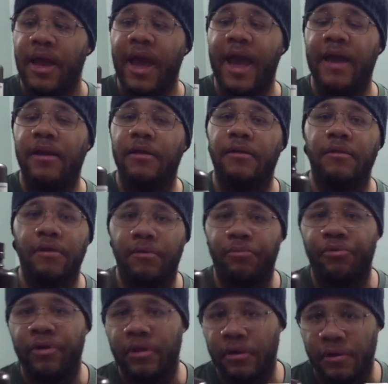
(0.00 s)
and your
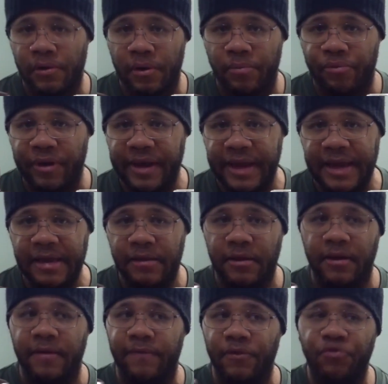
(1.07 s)
prints aren't going to break
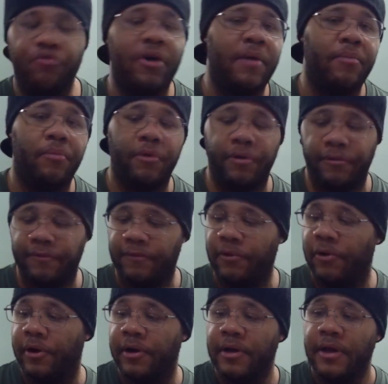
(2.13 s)
easily if you drop them on the
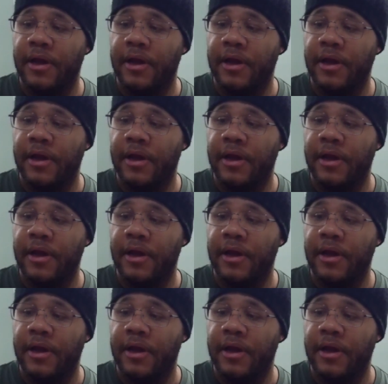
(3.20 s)
floor.